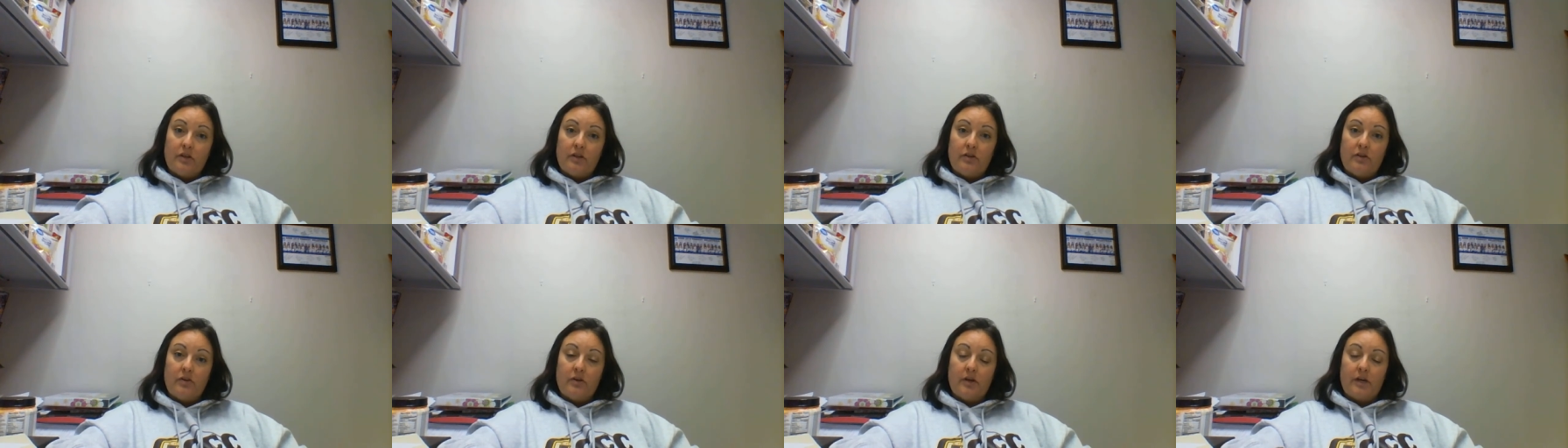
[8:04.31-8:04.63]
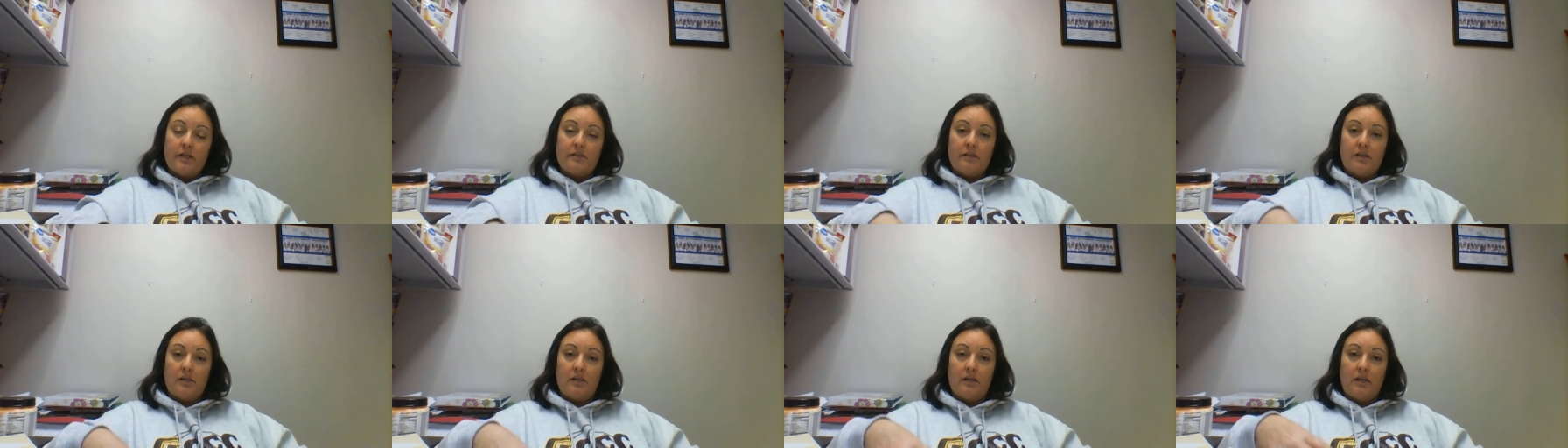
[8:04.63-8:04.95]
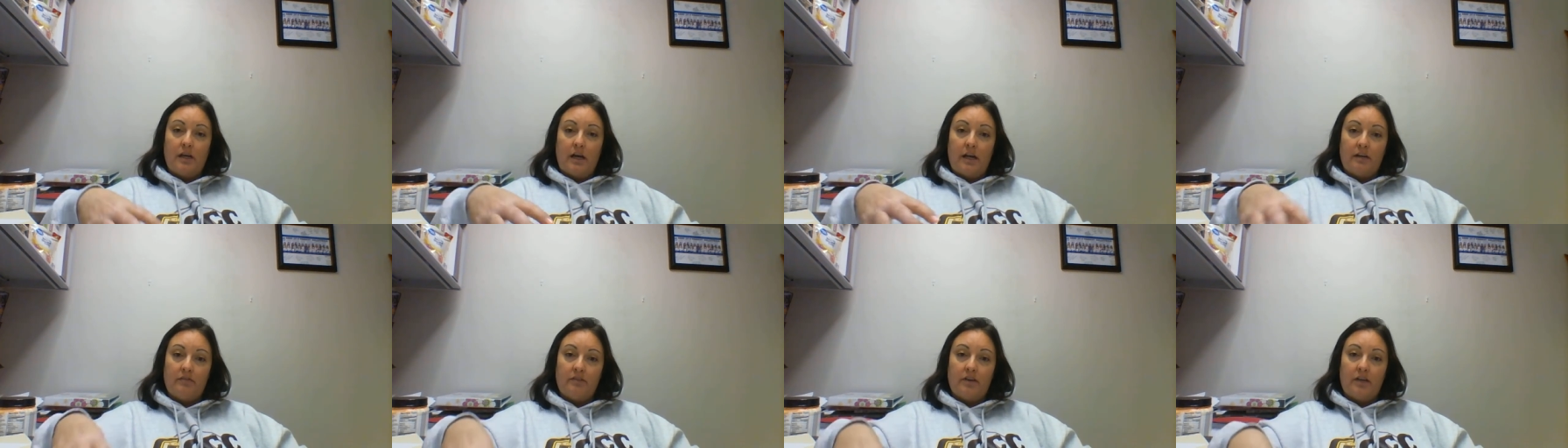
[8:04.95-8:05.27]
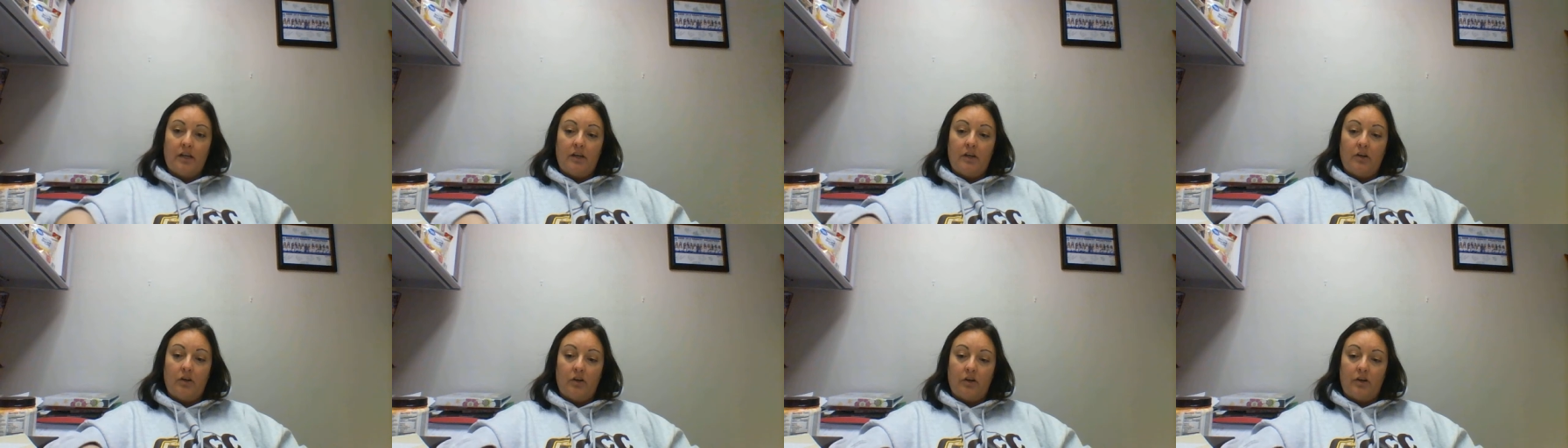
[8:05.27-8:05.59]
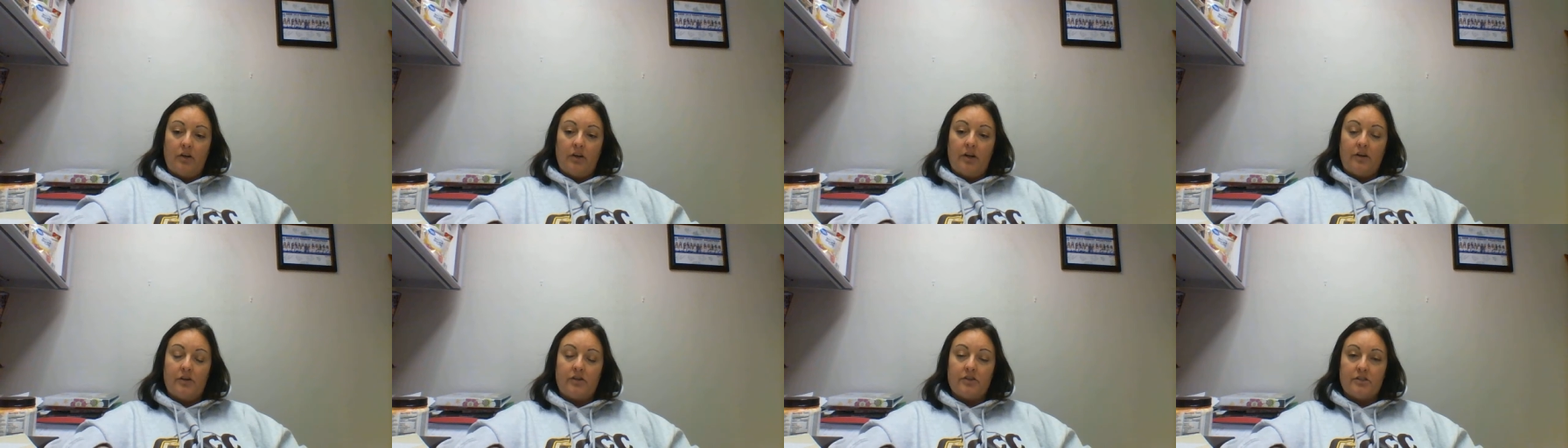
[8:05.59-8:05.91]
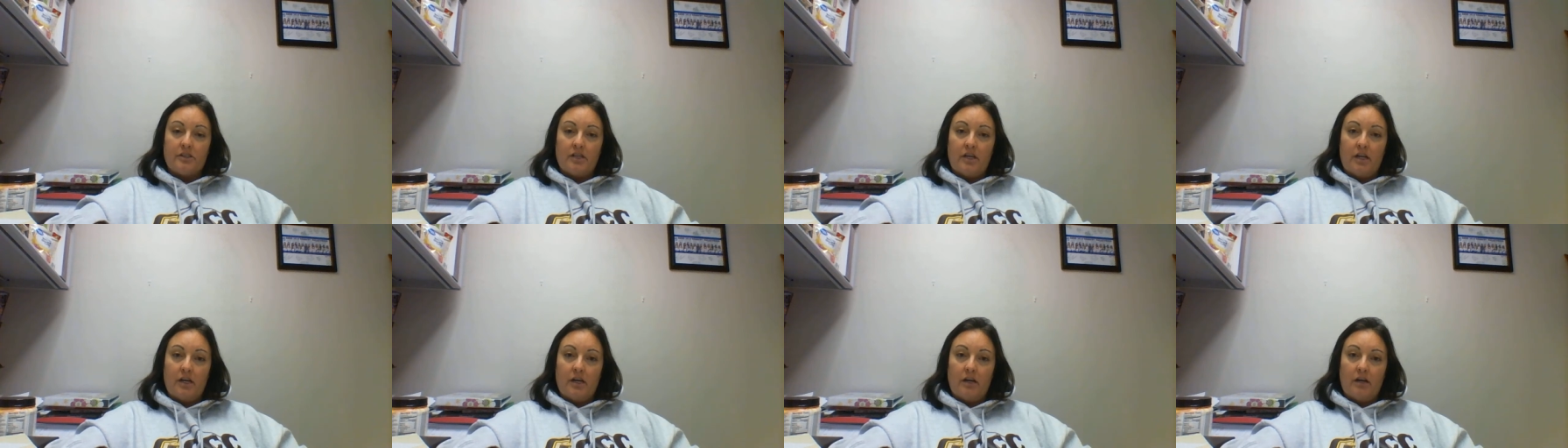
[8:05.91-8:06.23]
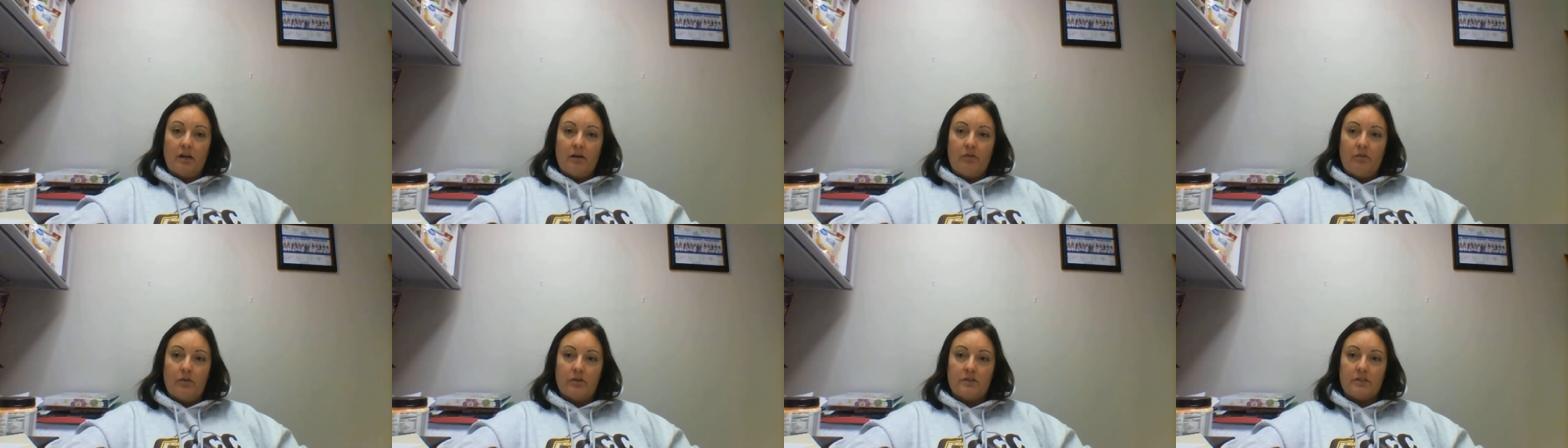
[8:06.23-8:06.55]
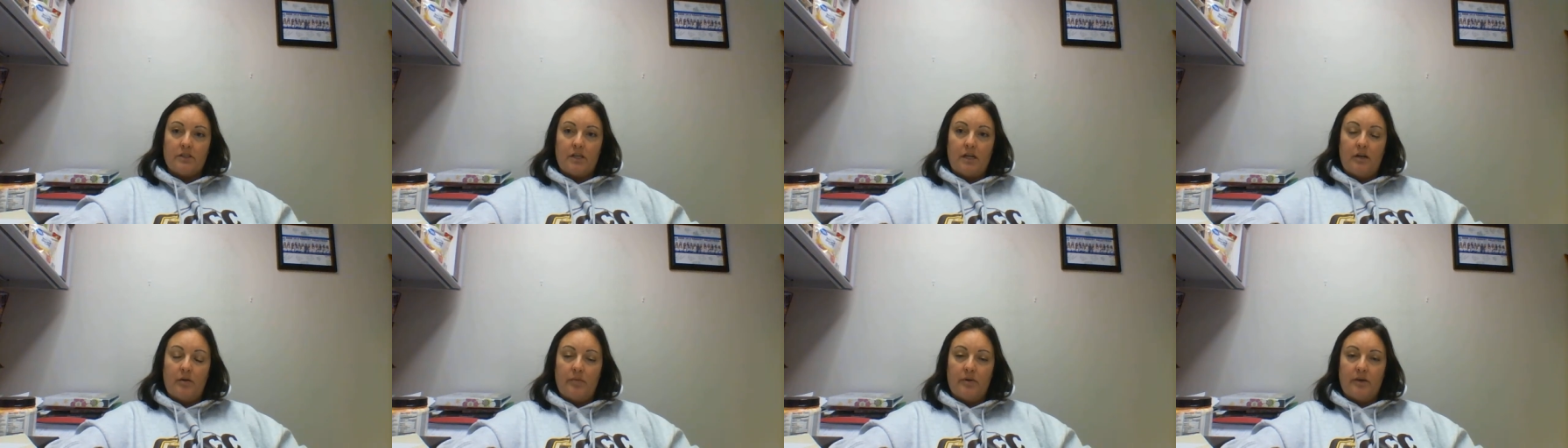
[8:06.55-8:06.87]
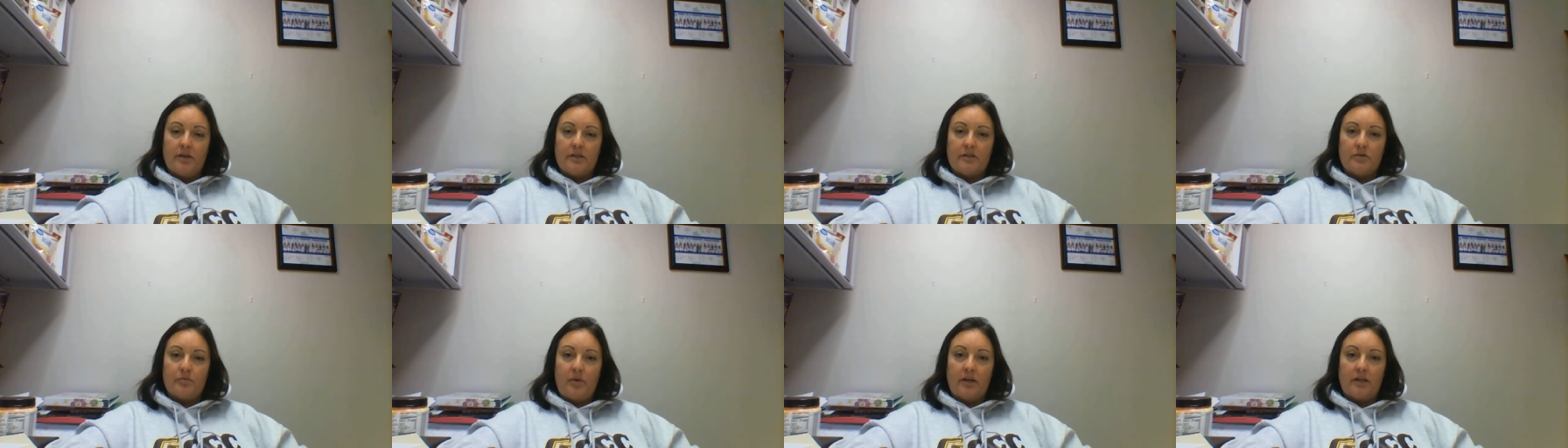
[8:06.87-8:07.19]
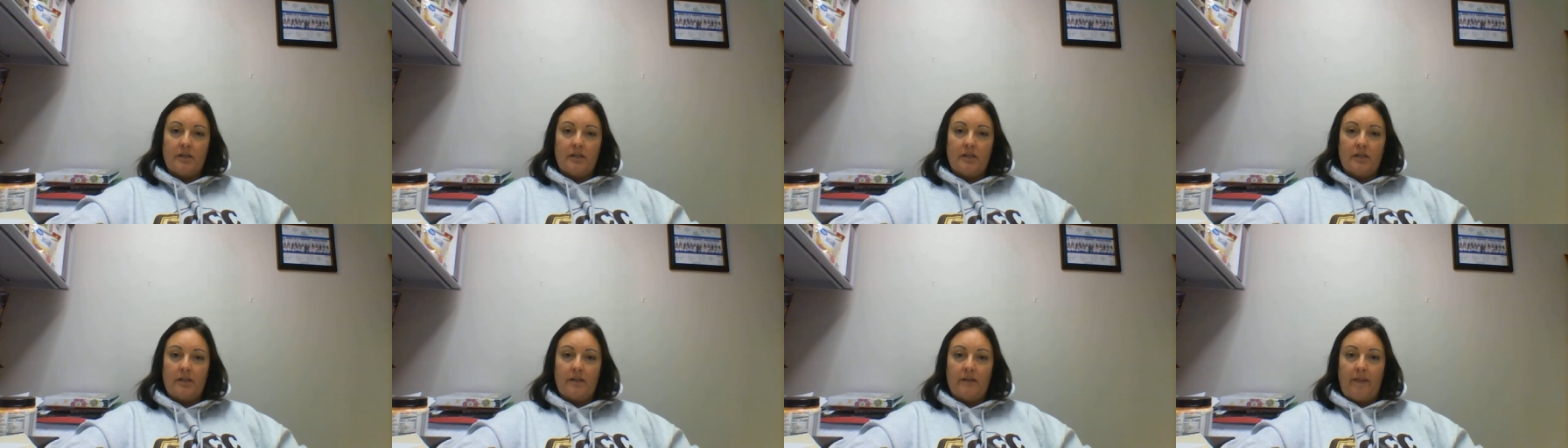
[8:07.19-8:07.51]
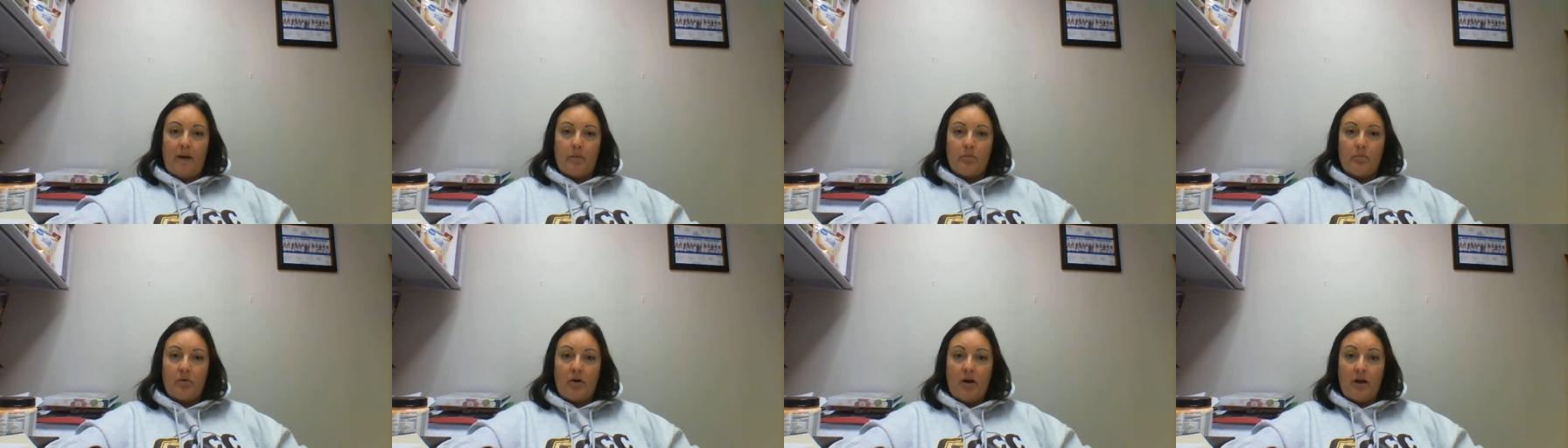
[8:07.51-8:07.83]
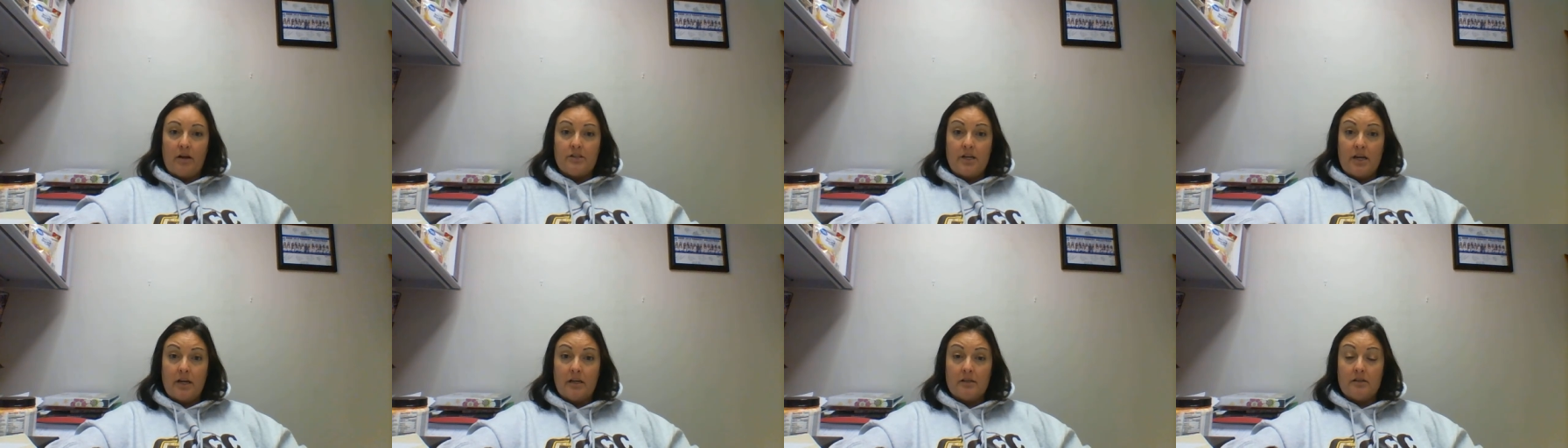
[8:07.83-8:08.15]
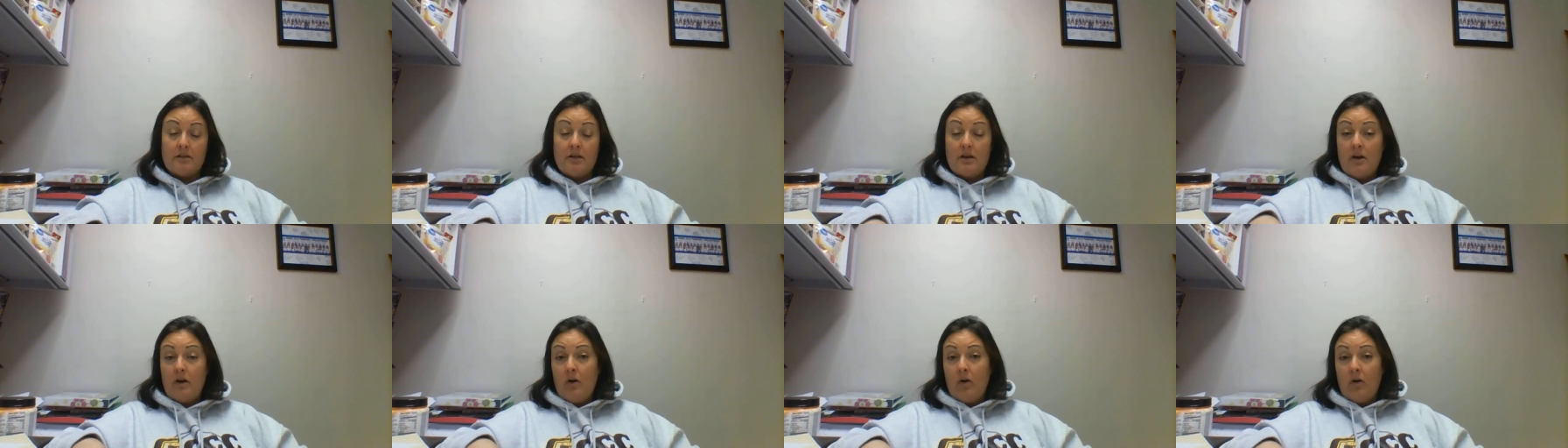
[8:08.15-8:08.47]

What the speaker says: that you guys can kind of get a good understanding of what's going to be expected in that project.